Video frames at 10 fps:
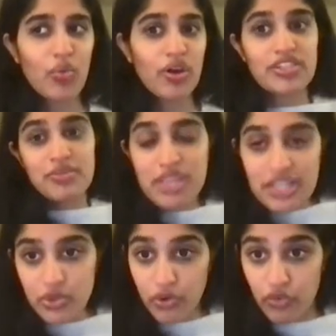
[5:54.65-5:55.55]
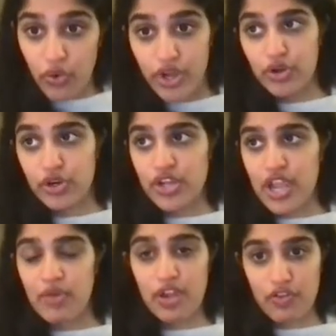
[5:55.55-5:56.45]
what does it mean to avoid or
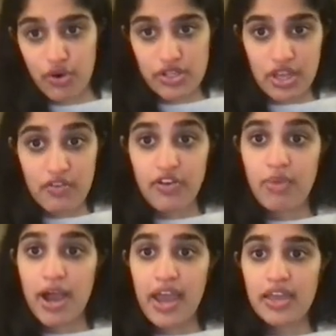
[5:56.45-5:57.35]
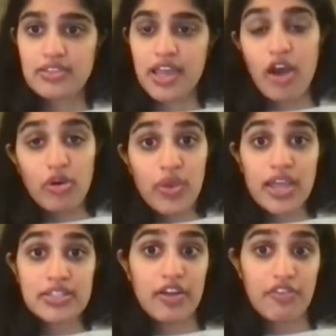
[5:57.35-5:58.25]
create, reinforce unfair bias? How do we
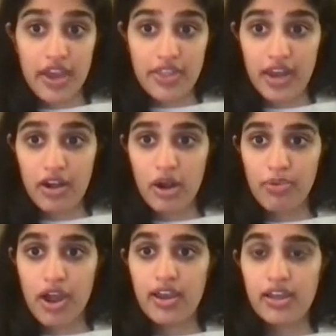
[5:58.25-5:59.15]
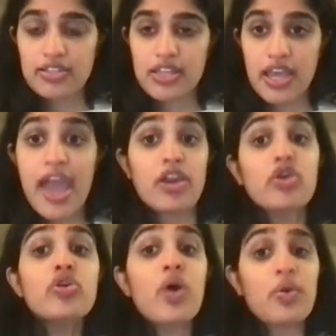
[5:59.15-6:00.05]
identify that in our products? And
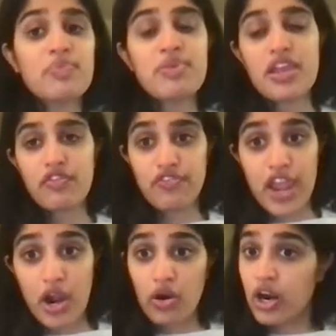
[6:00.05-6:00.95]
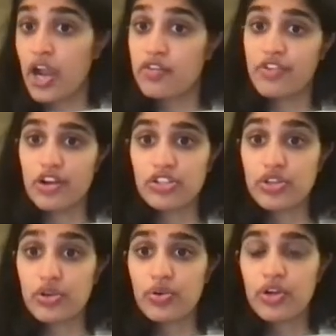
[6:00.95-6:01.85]
who are we being fair or unfair
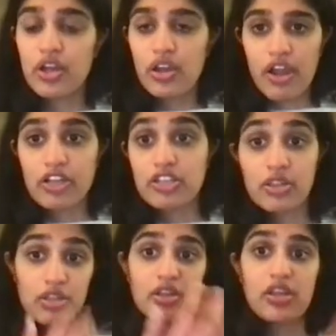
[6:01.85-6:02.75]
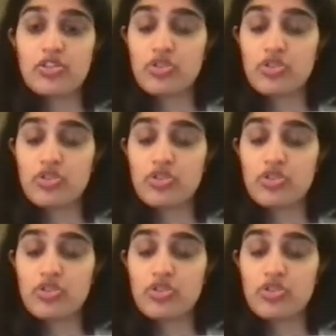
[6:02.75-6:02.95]
to, right? To the